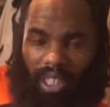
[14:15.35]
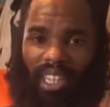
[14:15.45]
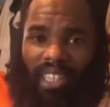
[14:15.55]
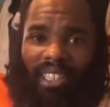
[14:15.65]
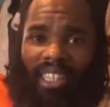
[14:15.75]

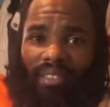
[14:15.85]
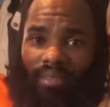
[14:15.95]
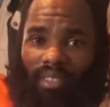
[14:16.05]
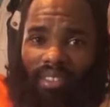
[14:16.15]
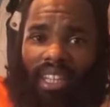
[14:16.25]
isn't
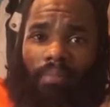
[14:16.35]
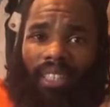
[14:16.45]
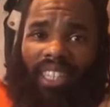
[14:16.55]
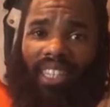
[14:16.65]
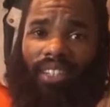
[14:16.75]

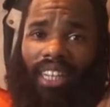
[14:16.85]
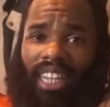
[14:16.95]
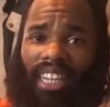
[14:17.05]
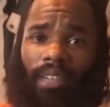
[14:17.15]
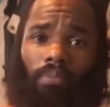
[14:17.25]
limited
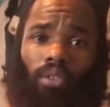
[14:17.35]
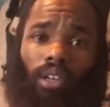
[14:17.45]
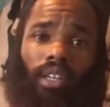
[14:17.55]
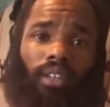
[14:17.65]
anymore.